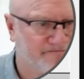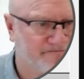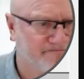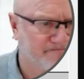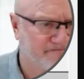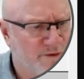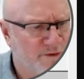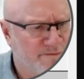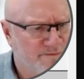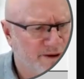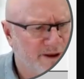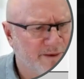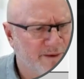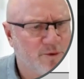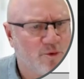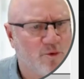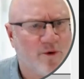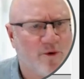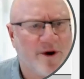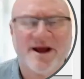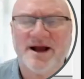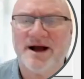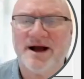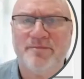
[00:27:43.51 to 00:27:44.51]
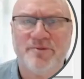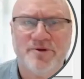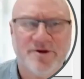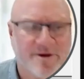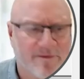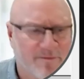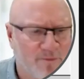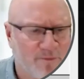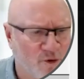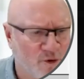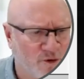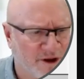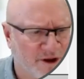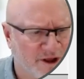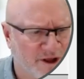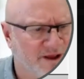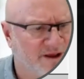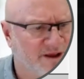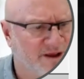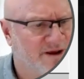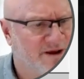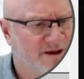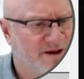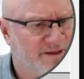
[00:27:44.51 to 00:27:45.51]
When people wake up in the
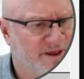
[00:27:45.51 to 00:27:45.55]
morning,